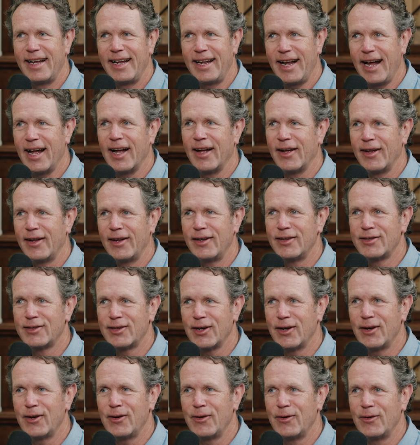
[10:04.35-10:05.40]
Yeah. And
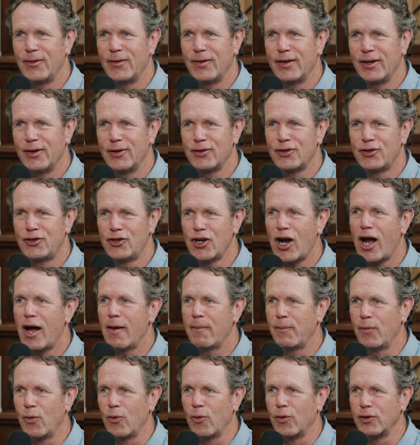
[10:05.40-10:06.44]
so there's
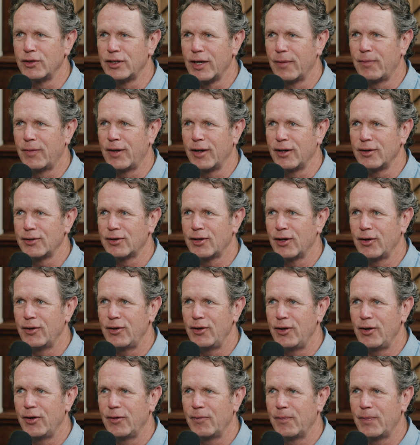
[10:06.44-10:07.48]
job boards up there so
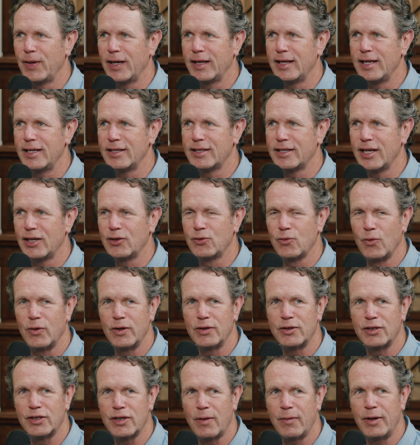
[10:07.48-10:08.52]
you can pick these things.
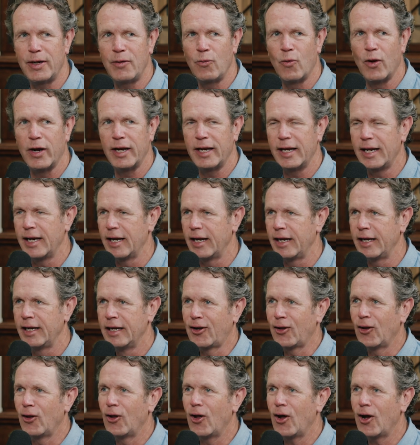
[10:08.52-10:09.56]
Somebody wanted a
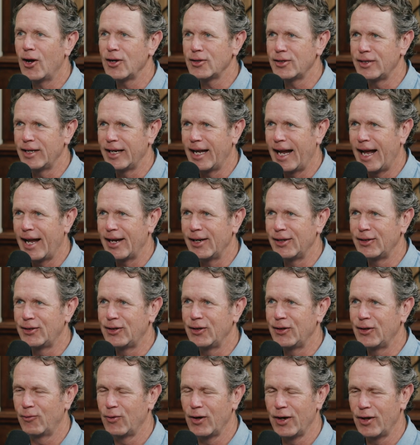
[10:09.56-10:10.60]
closet added
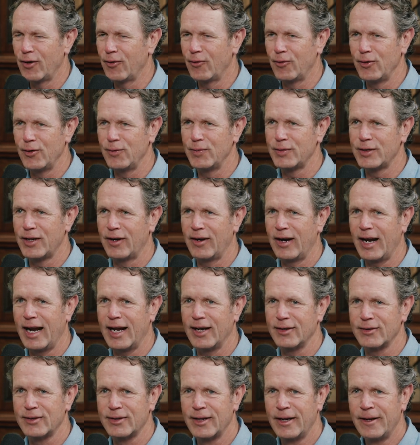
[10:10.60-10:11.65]
to one of their rooms in their
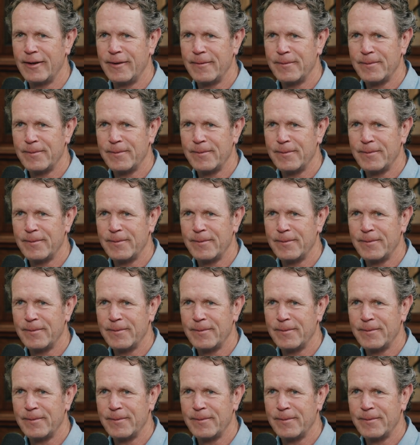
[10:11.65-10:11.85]
house.